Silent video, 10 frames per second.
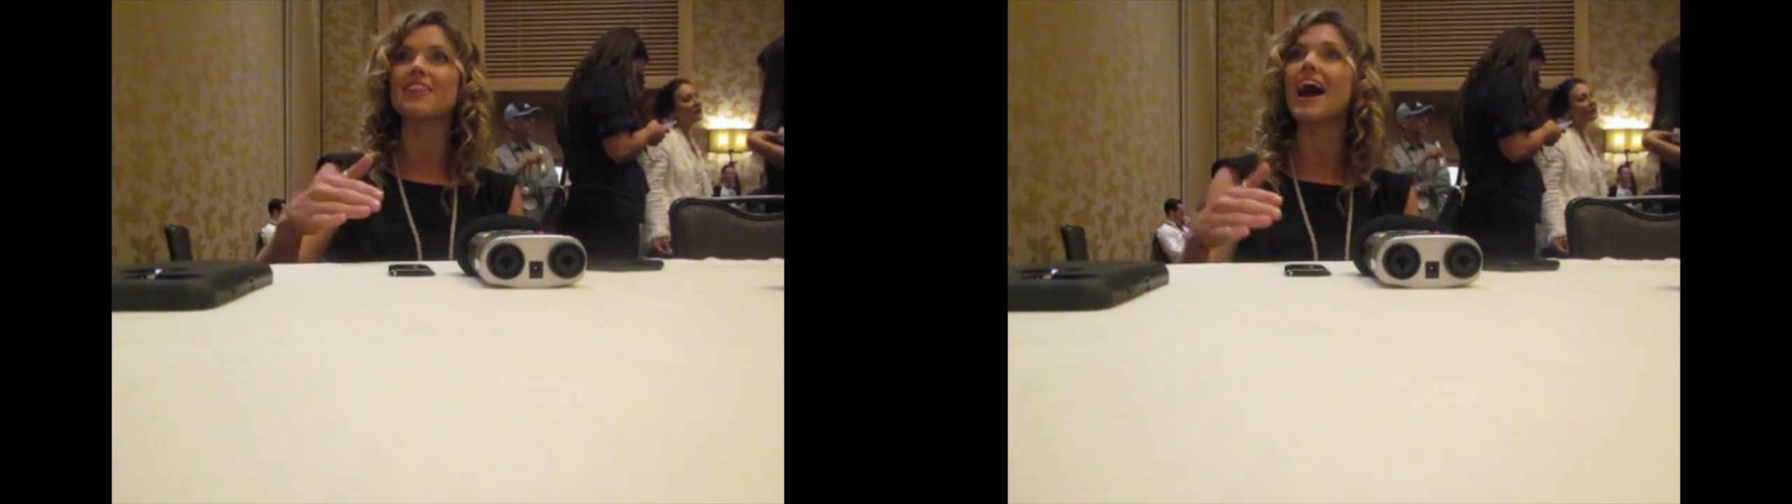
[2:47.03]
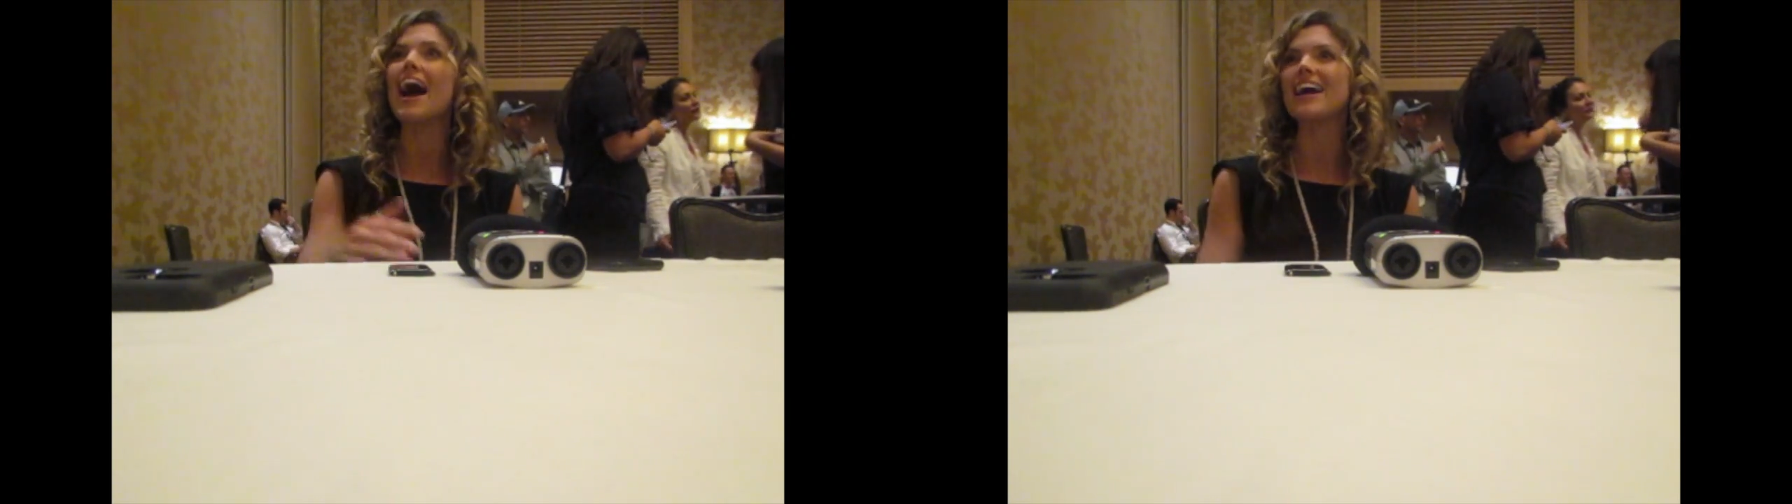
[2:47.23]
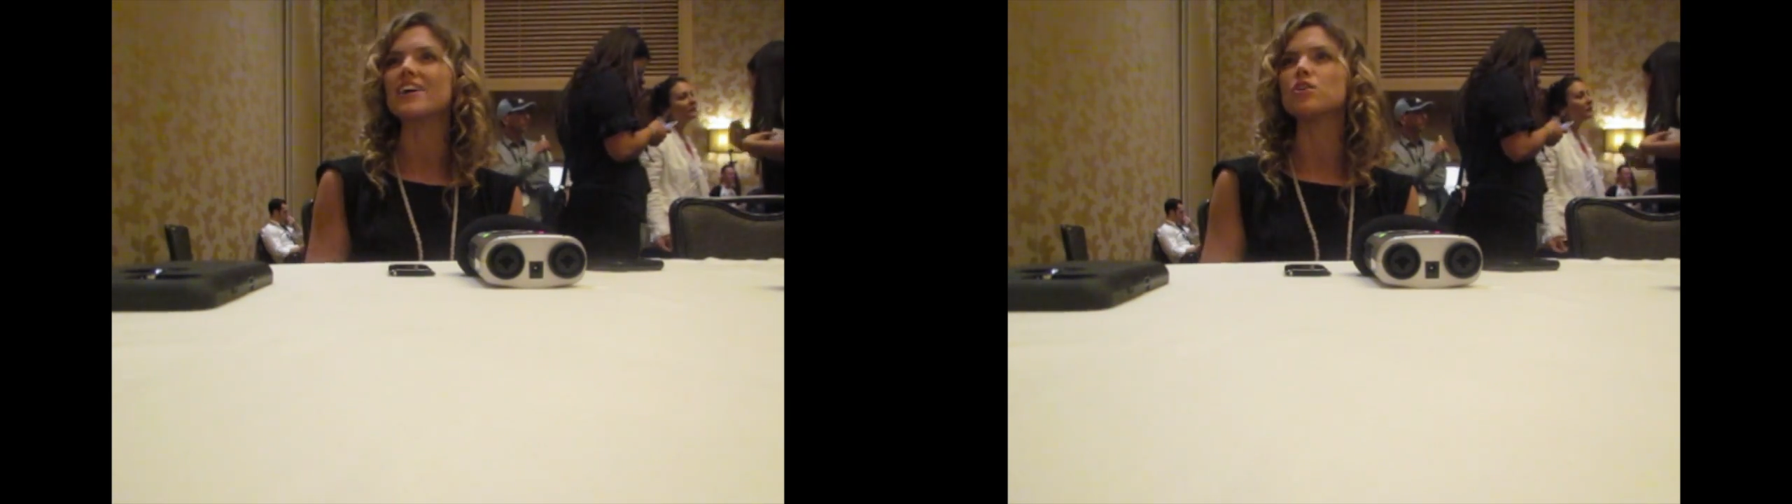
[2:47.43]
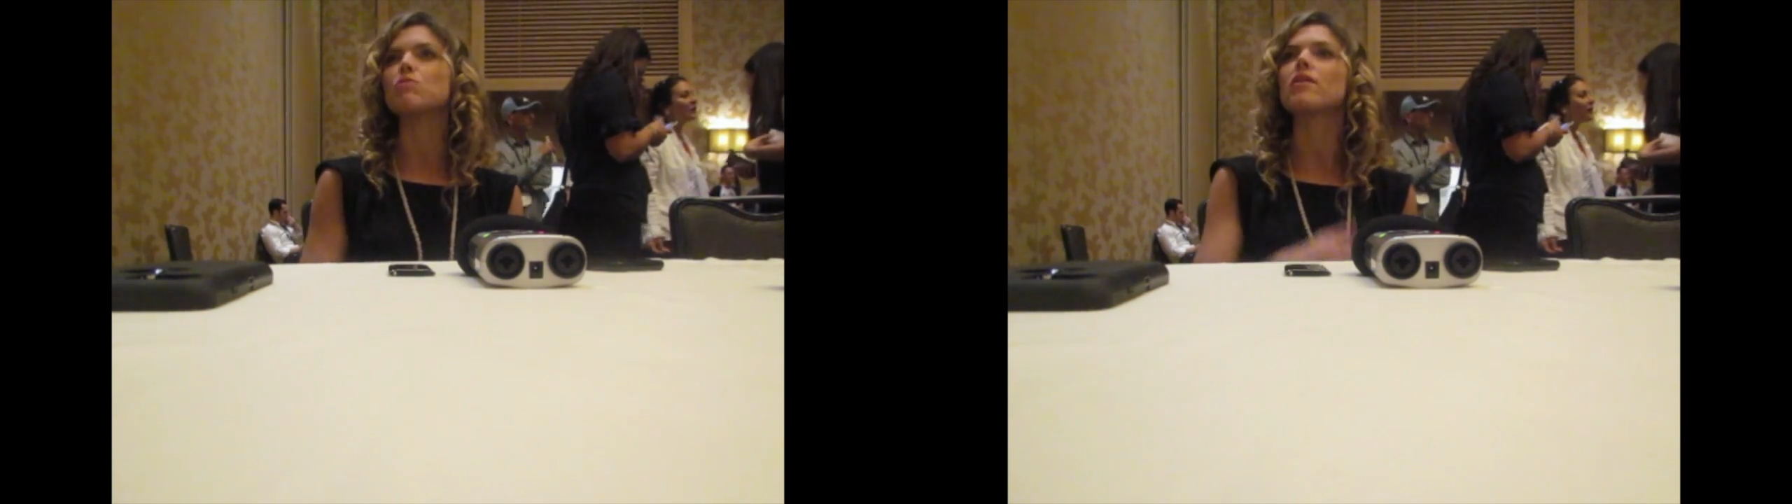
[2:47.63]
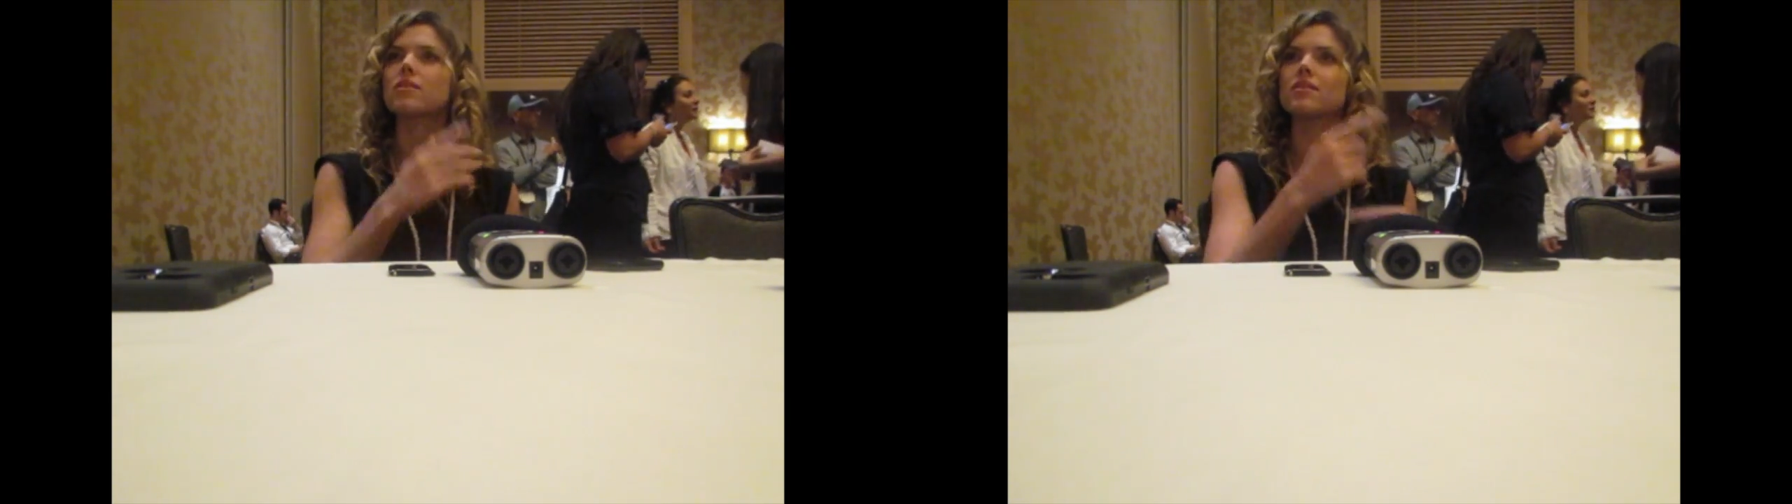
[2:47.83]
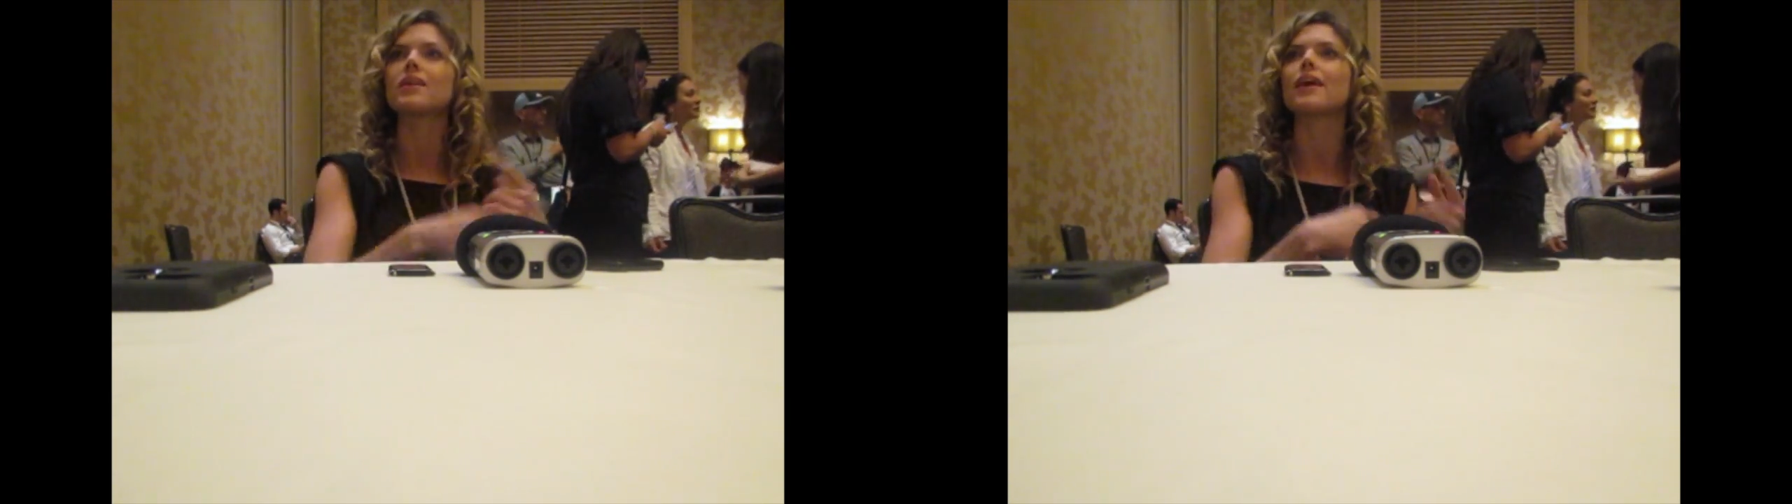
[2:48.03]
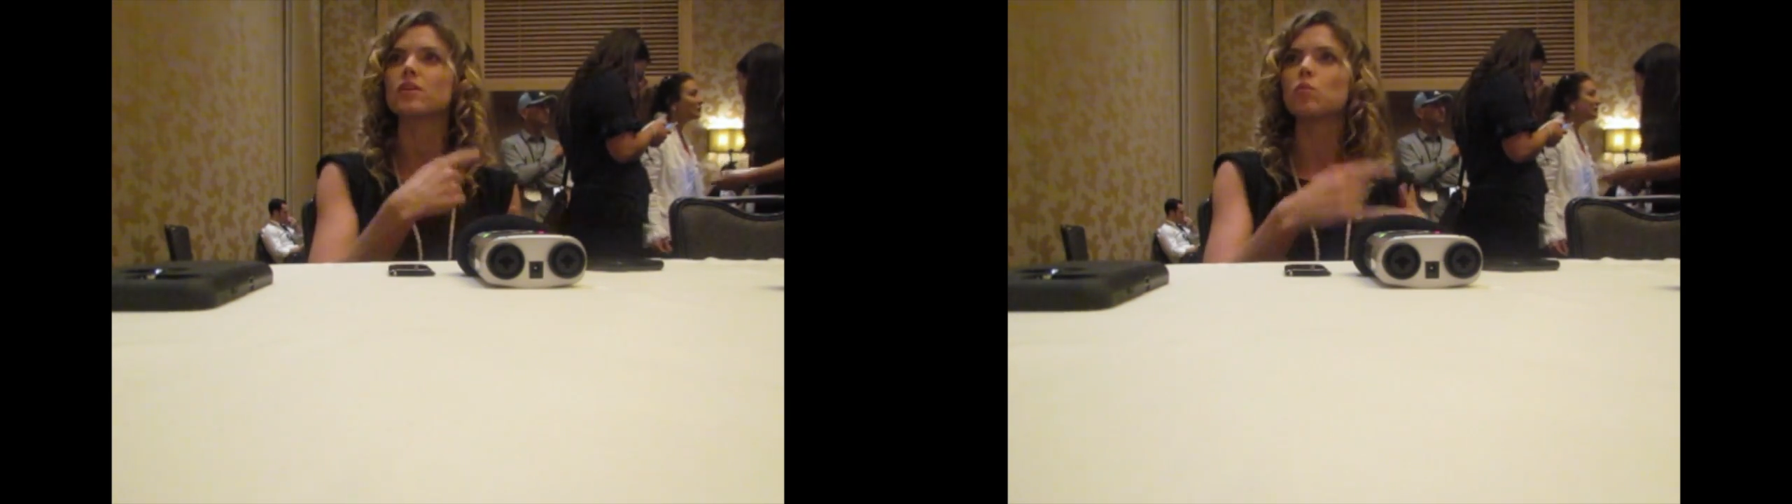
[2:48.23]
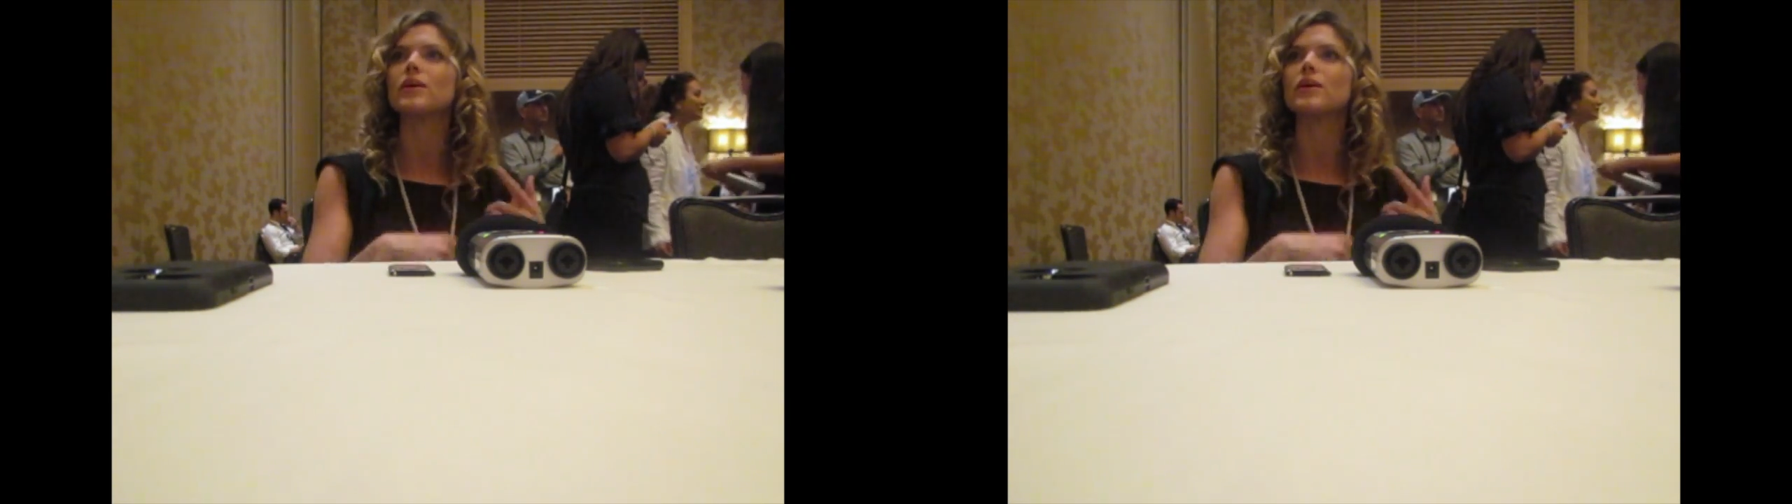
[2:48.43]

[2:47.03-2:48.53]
that angle rather than like the